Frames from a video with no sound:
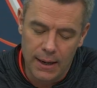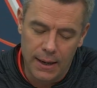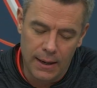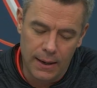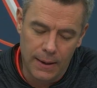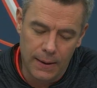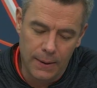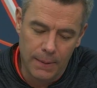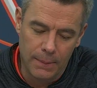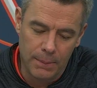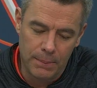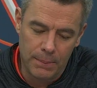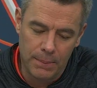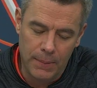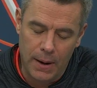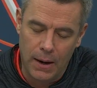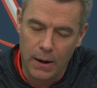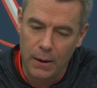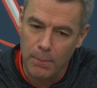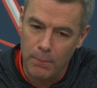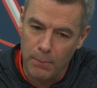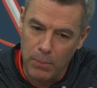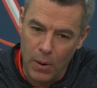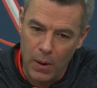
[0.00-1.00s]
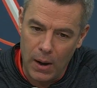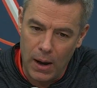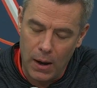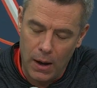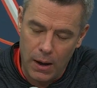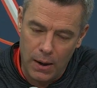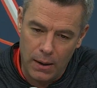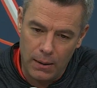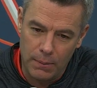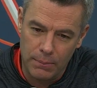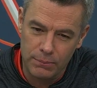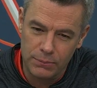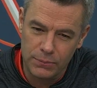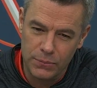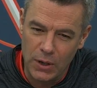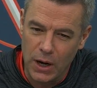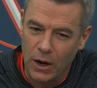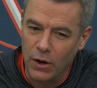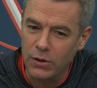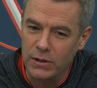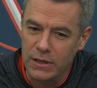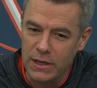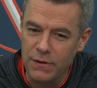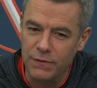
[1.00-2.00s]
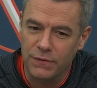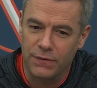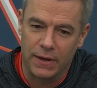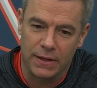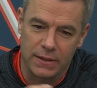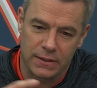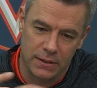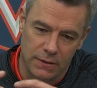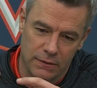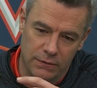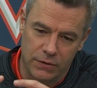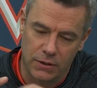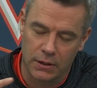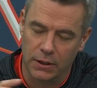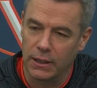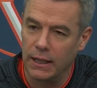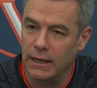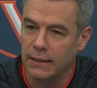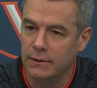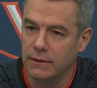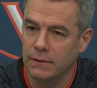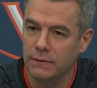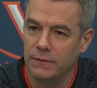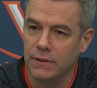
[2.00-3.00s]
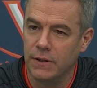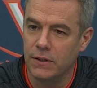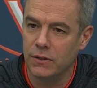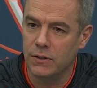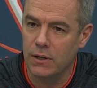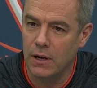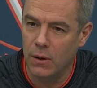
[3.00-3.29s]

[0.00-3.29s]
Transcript: um, our uh, our defensive collectiveness,